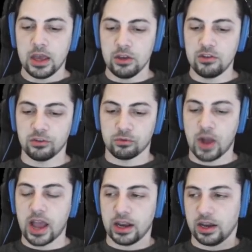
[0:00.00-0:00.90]
You just
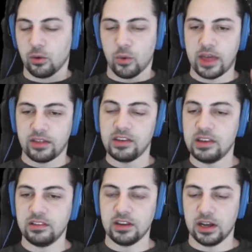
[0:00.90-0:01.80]
write it in a way that's
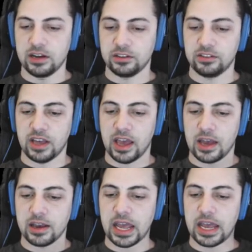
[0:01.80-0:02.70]
easy to
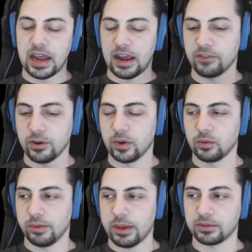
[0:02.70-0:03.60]
understand, and everyone
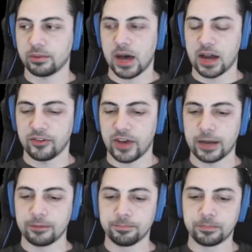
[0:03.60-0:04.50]
will be able to modify
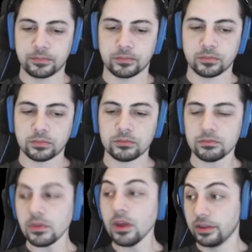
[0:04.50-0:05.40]

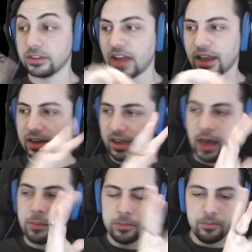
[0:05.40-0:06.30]
it. The second
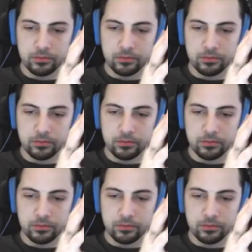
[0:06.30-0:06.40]
camp,